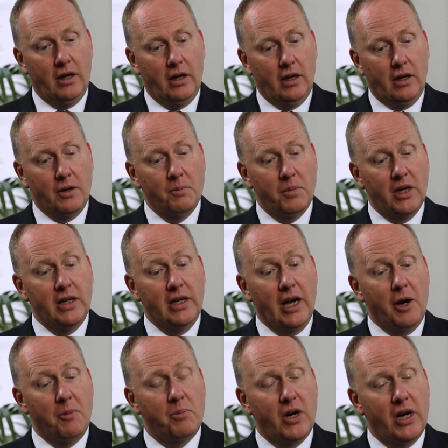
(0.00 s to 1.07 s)
a completely
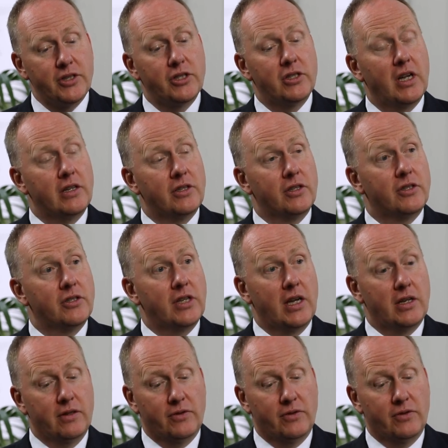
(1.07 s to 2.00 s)
unprecedented set